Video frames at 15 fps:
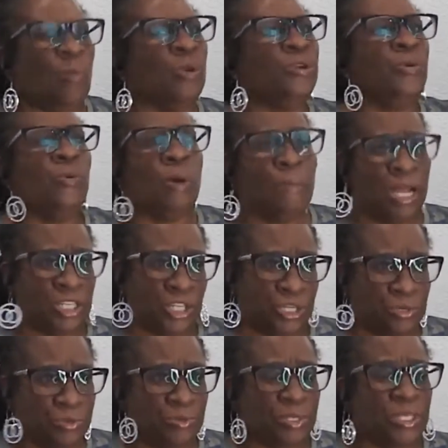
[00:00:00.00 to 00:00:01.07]
were doing my
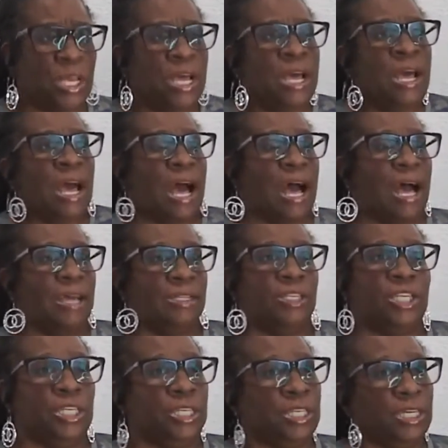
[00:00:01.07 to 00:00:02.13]
shirts,
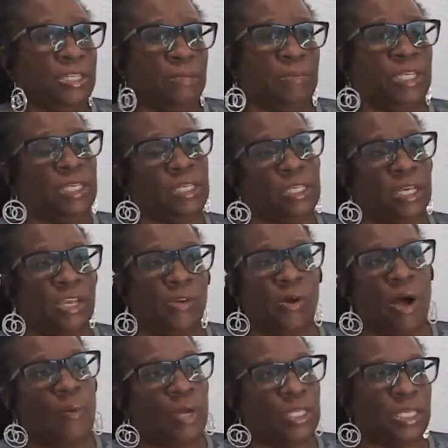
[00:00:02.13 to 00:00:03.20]
she said to me, she said,
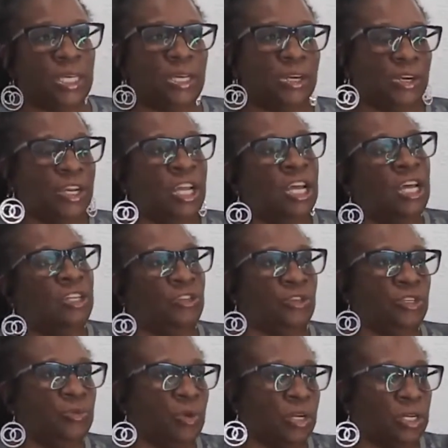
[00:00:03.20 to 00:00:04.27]
"You're always here. Do
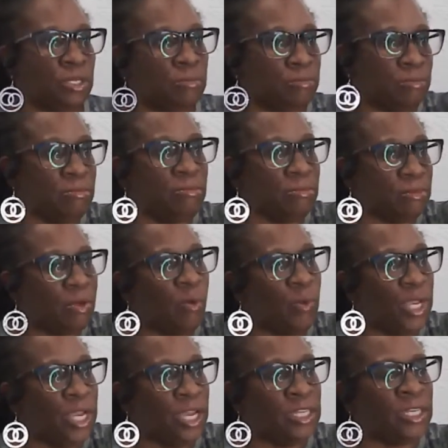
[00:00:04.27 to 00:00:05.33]
you want a
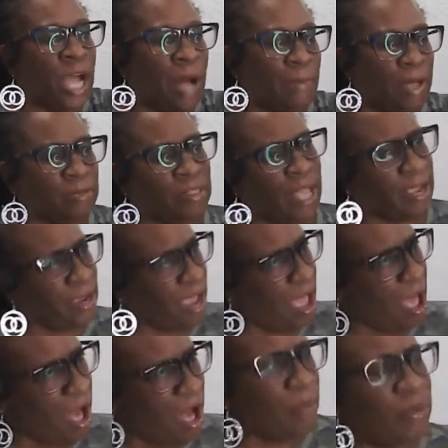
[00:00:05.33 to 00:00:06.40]
weekend job?" I was like,
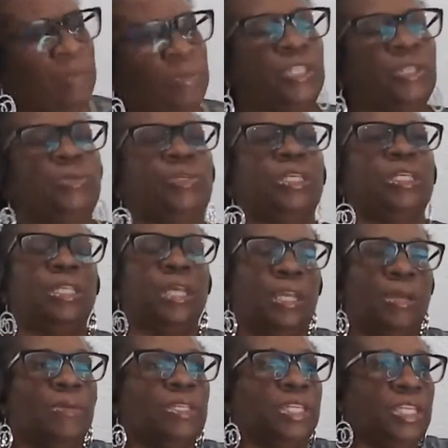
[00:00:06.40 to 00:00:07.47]
"Yeah, what am I going to do?" She said,
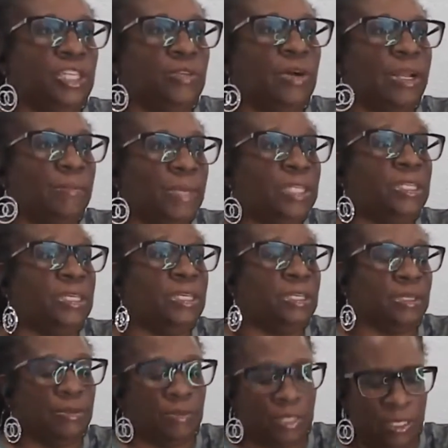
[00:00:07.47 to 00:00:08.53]
"I'm going to teach you how to make
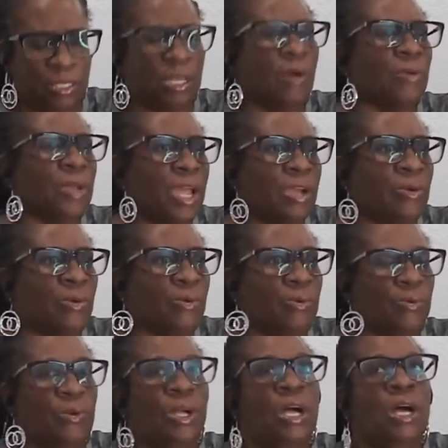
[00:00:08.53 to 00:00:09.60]
t-shirts." I said, "Okay,
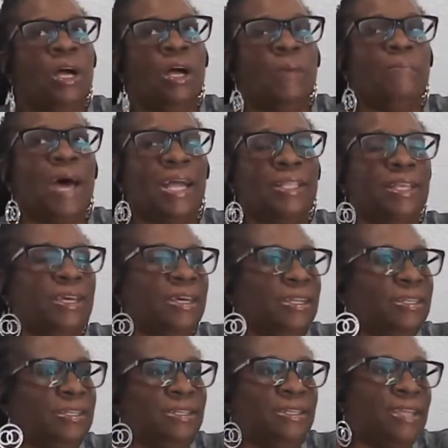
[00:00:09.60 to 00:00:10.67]
cool." Back
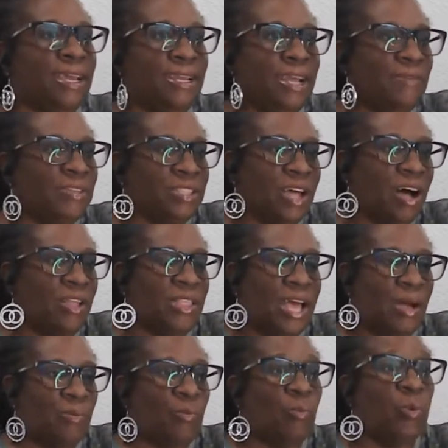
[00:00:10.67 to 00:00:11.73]
then, they never thought
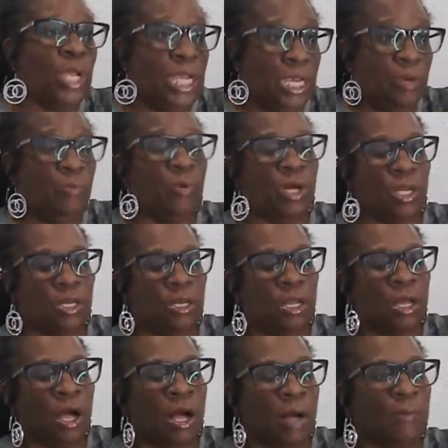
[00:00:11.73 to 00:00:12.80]
that we would
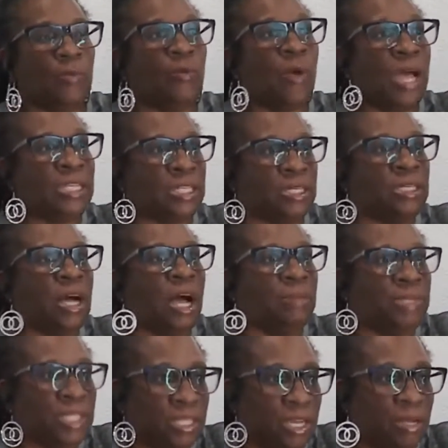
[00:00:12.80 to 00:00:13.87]
grasp the
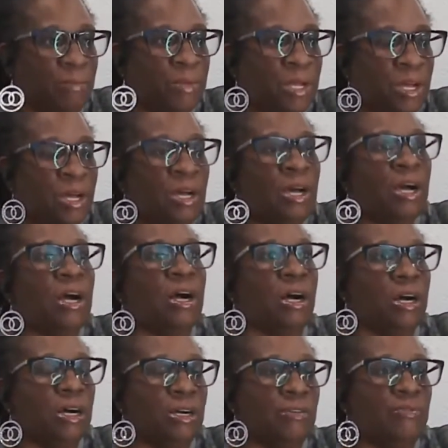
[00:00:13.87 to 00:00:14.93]
concept
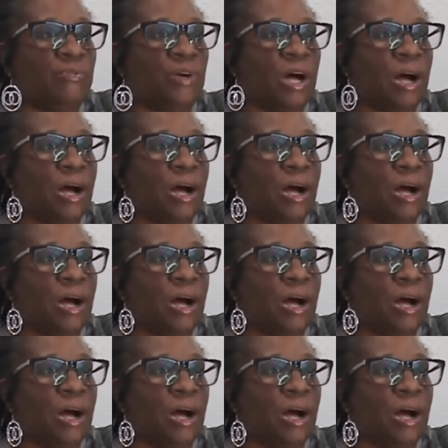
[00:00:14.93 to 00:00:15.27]
of